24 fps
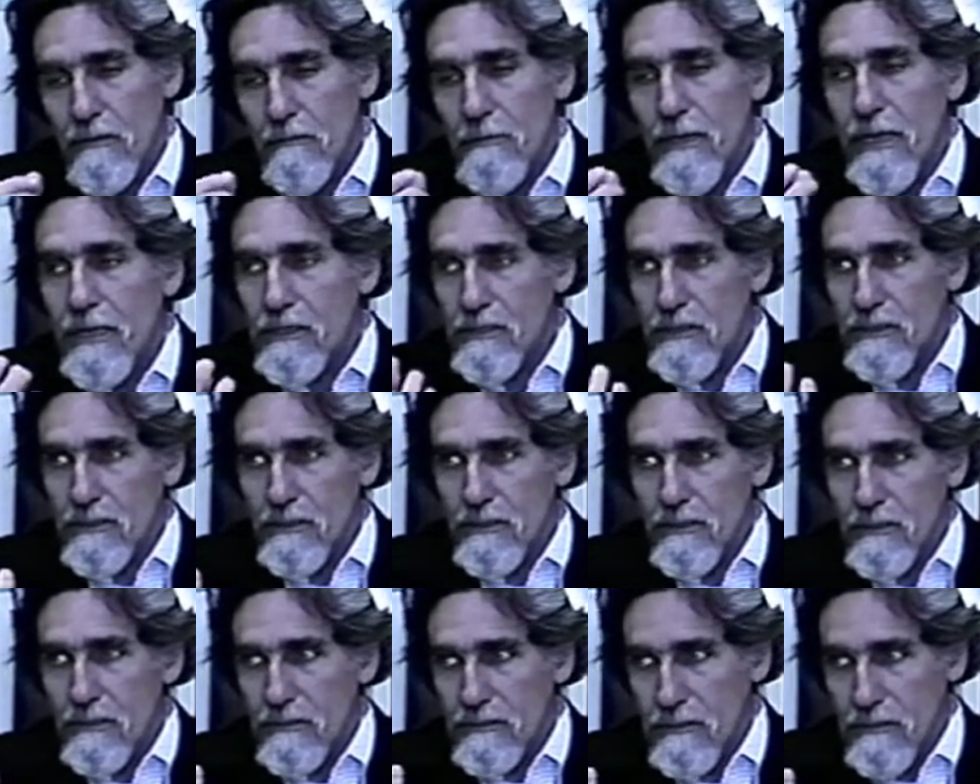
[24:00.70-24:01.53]
imagine
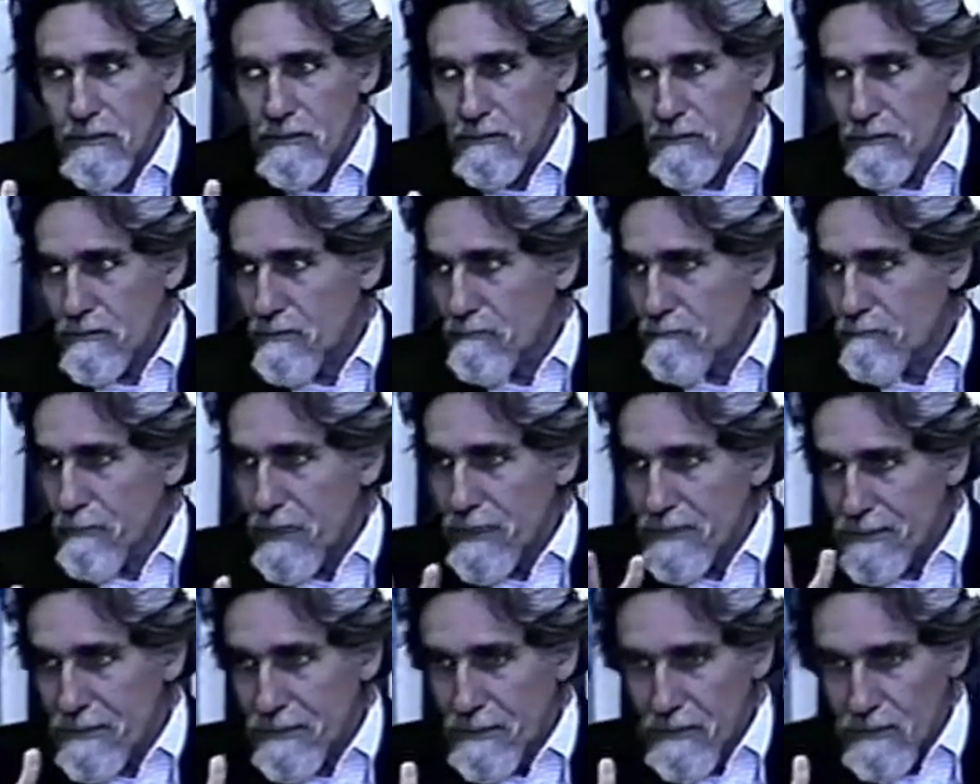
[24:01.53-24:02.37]
it as
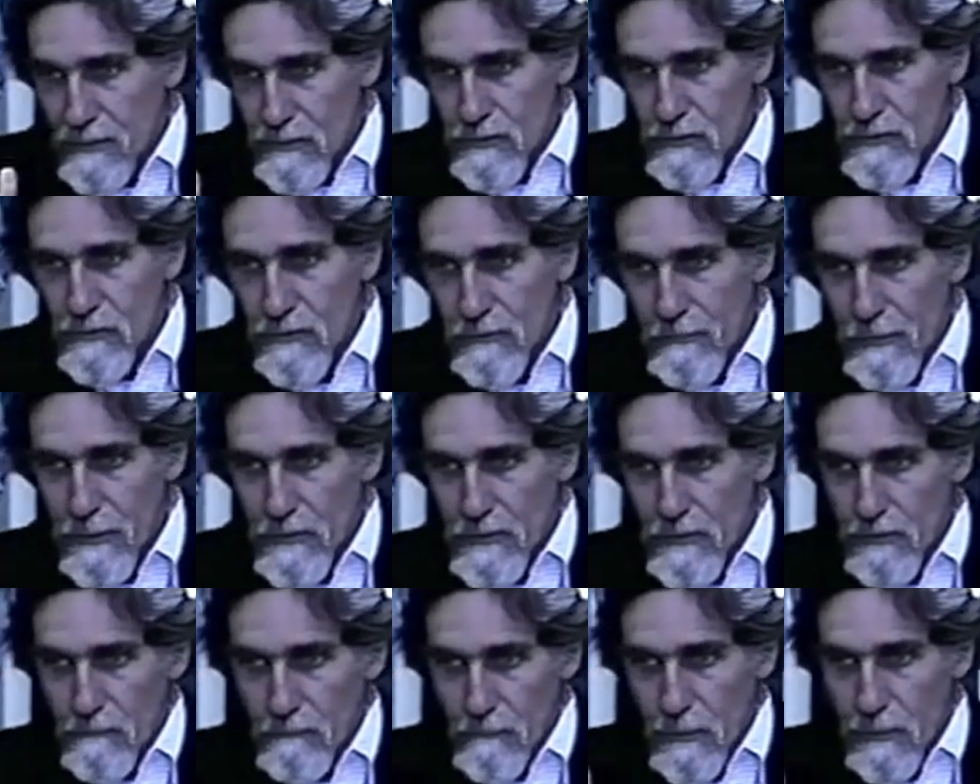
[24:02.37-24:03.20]
basically a
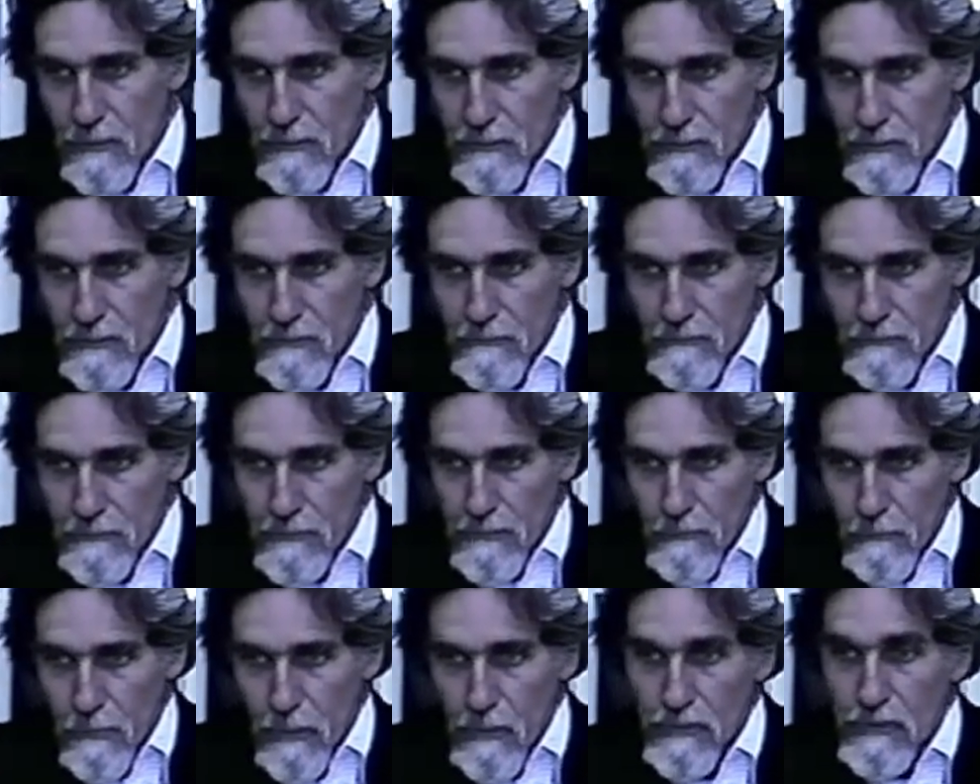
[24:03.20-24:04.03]
two-dimensional bug, and
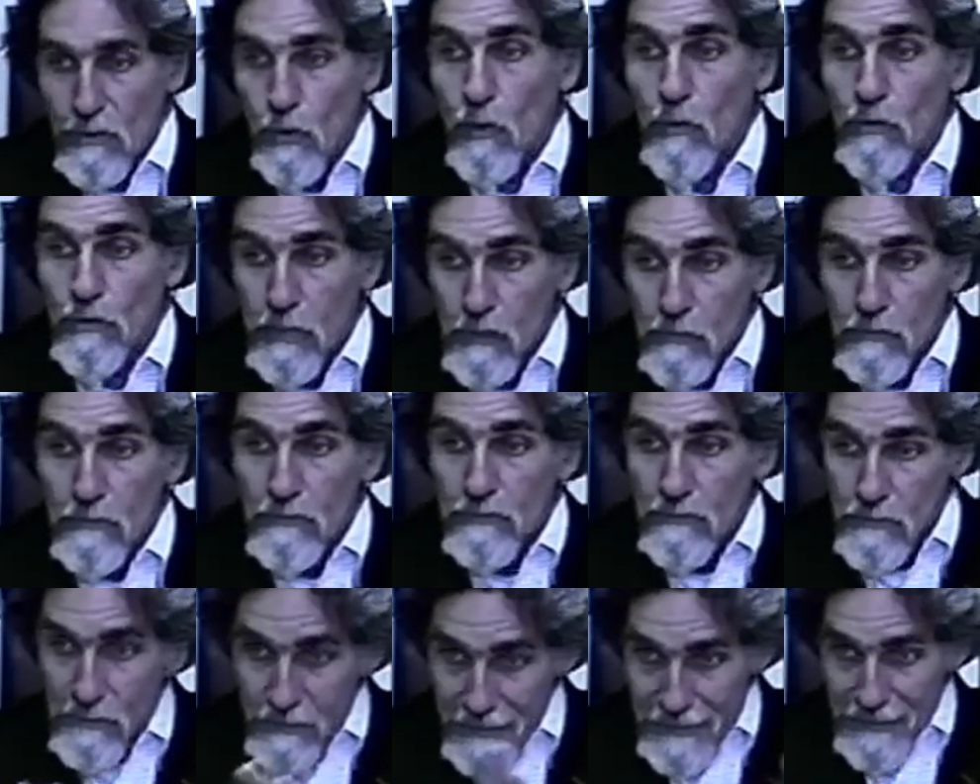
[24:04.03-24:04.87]
the bug's whole
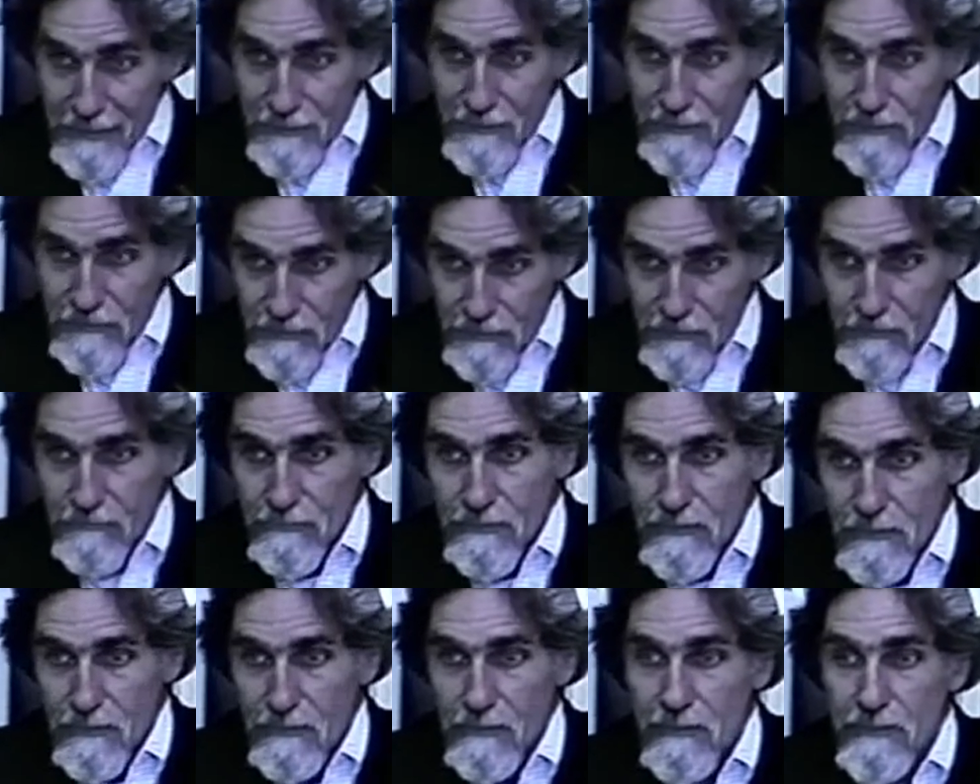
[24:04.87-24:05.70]
universe is the
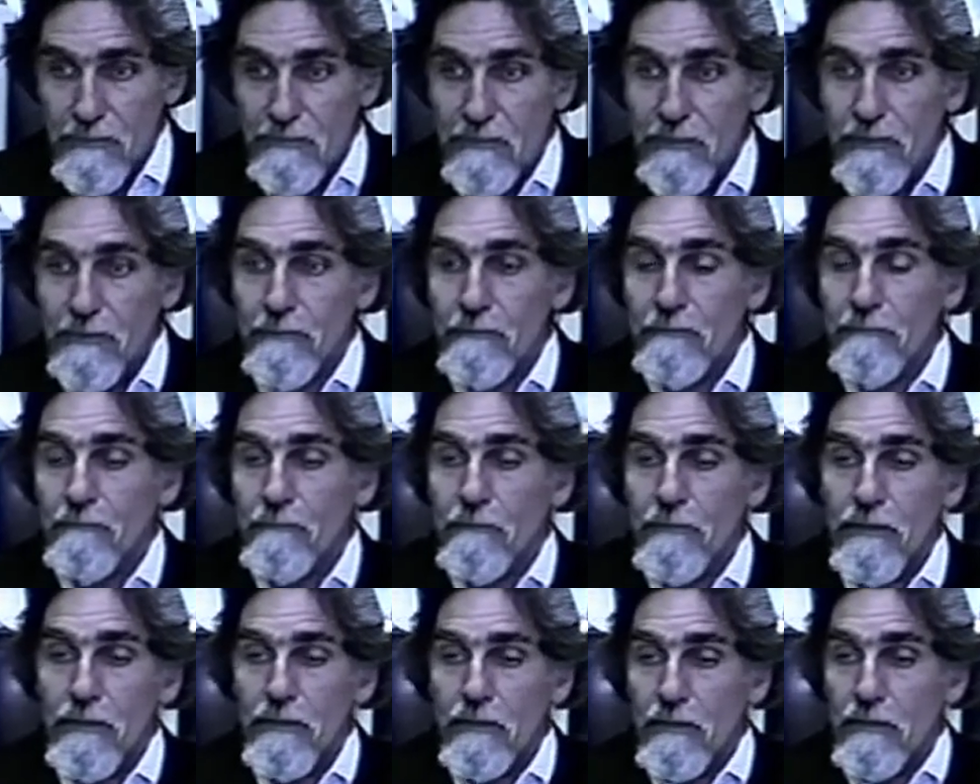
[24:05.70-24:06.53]
surface of the sphere.
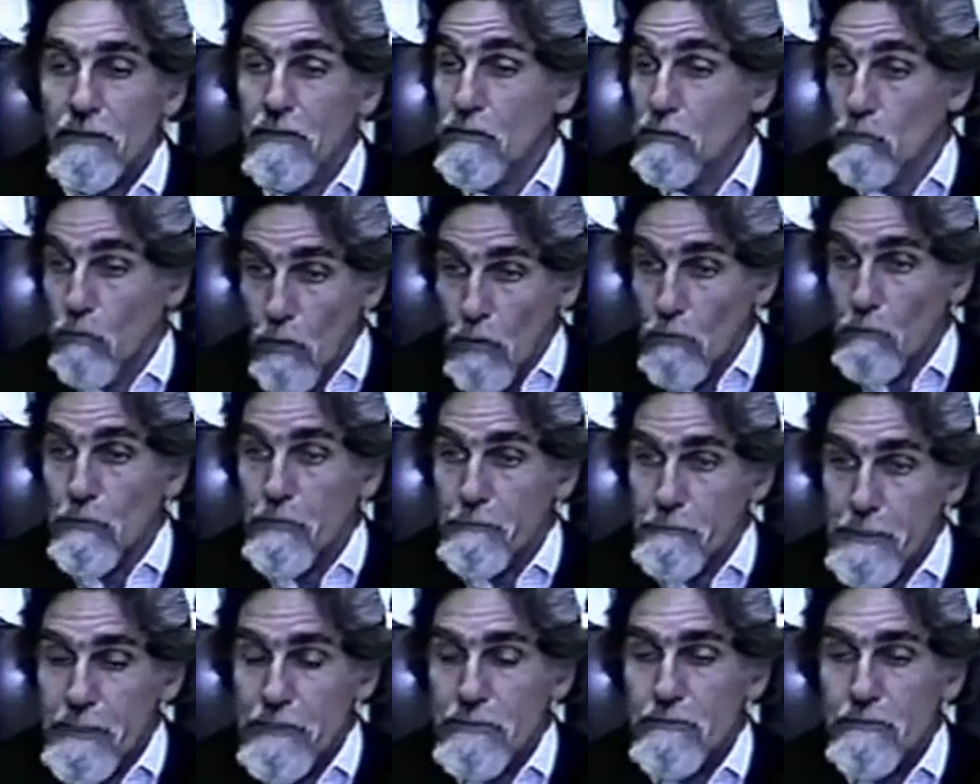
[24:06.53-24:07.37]
And what
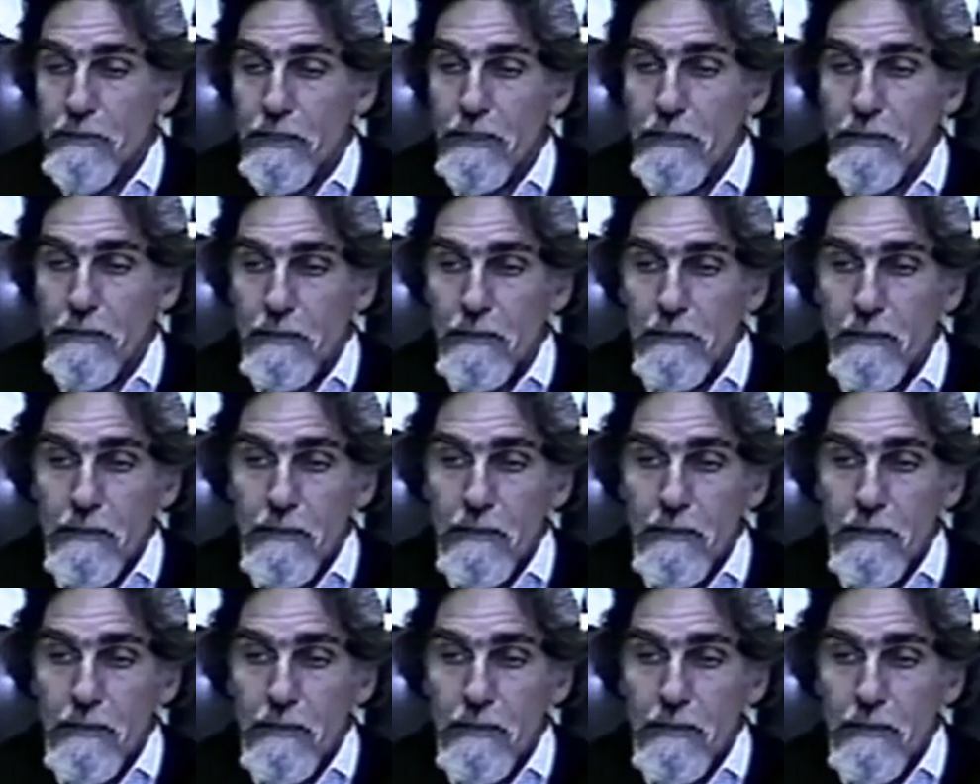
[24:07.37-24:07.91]
would be straight?